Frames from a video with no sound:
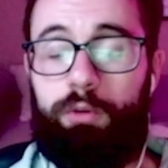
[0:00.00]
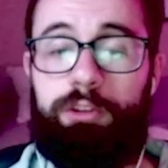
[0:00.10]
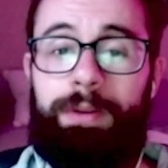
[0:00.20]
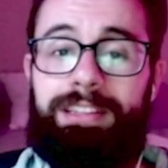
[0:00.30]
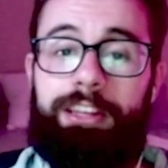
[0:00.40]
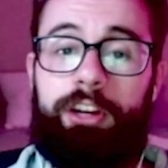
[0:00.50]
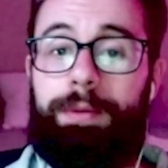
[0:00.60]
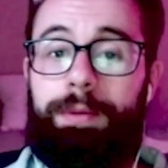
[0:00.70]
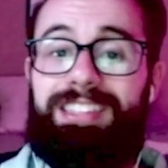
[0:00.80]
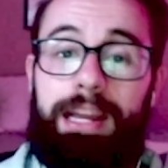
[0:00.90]
which means they're gonna be
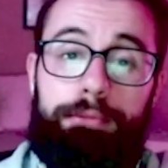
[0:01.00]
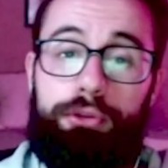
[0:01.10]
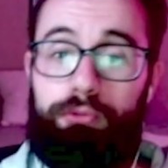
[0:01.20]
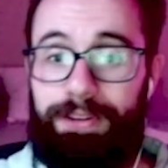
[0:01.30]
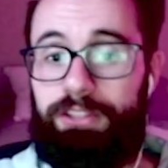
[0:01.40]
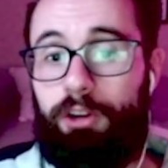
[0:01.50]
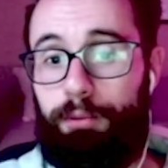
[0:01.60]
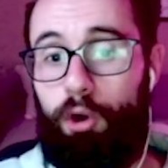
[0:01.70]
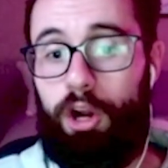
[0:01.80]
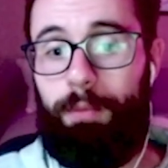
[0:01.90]
the same 3 starter
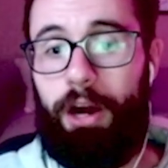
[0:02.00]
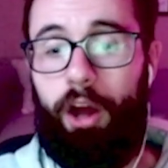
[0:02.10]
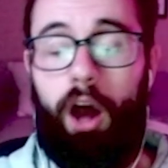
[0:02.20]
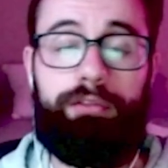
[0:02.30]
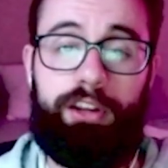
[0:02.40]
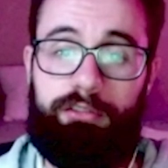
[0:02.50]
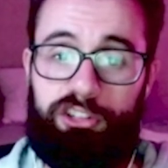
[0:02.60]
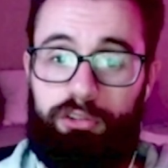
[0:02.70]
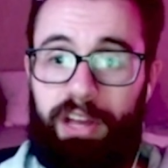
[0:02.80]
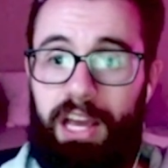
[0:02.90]
Pokemon of the
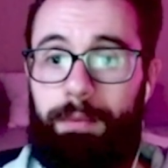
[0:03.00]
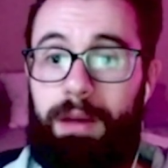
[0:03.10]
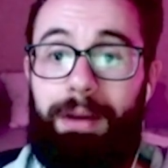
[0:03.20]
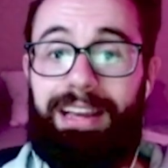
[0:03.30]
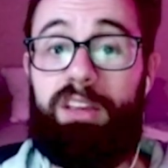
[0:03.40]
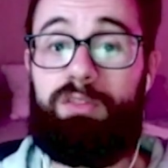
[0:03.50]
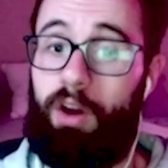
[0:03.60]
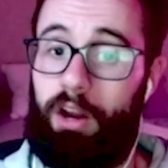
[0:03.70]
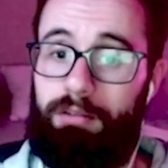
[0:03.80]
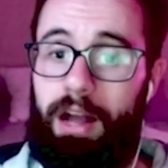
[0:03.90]
original game. In my case,
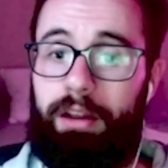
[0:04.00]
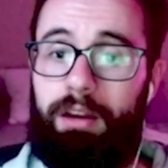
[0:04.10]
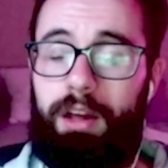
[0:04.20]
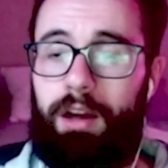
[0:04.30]
Fire Red.